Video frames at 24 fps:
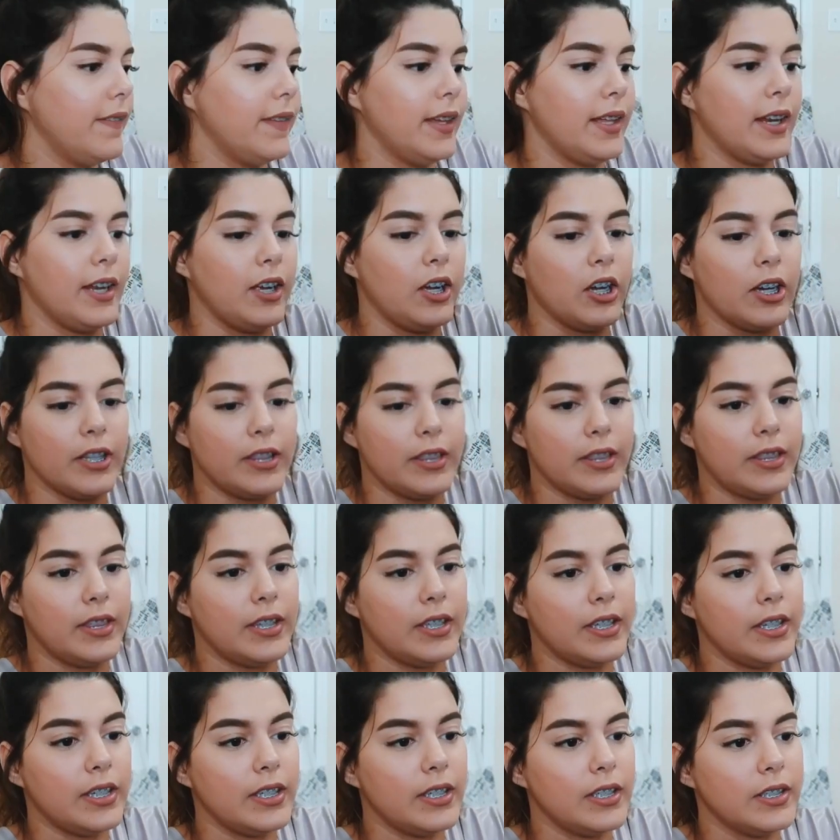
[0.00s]
And then I got
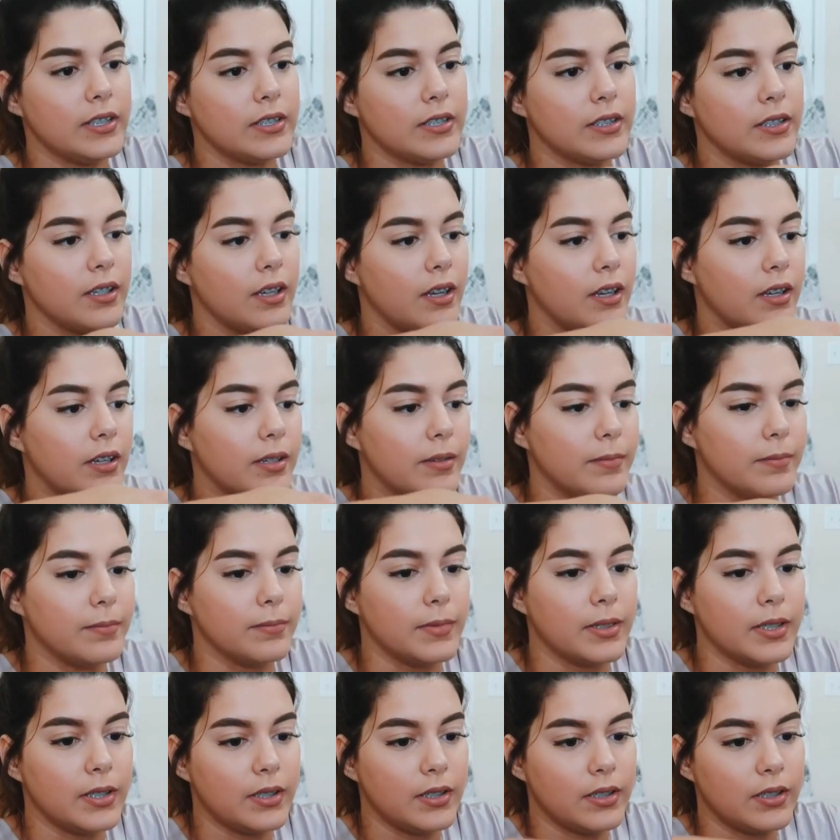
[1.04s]
these
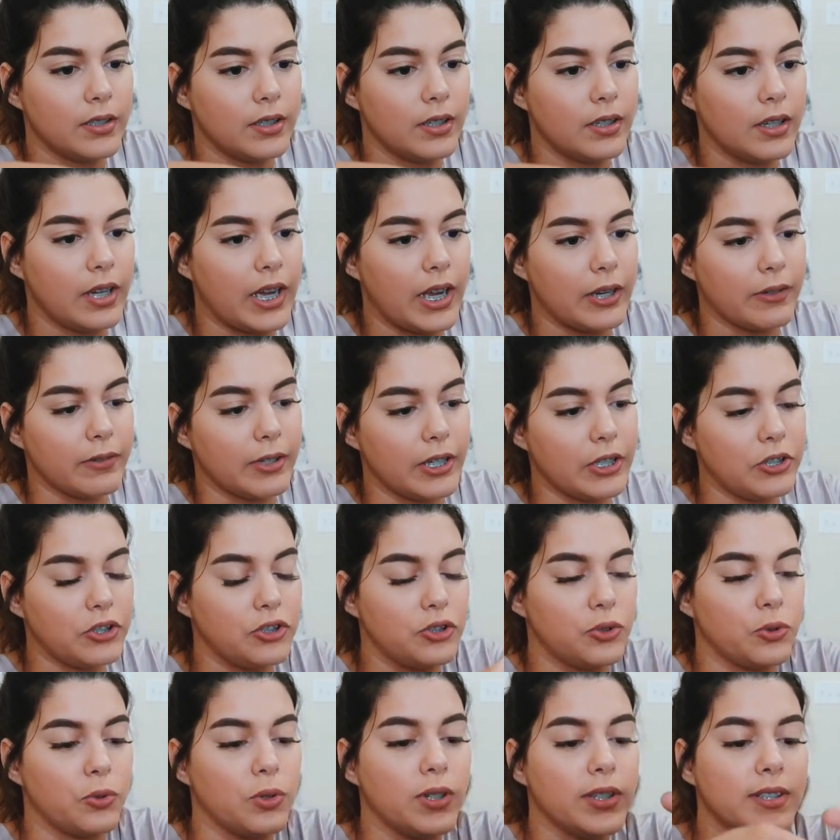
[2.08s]
um, high-rise
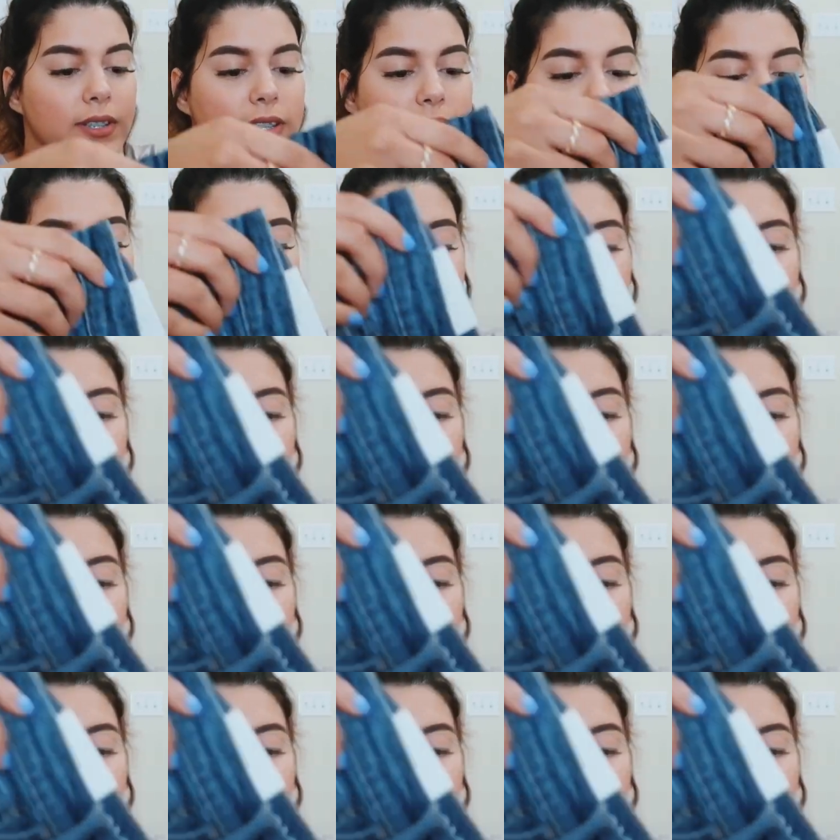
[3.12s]
shorts, and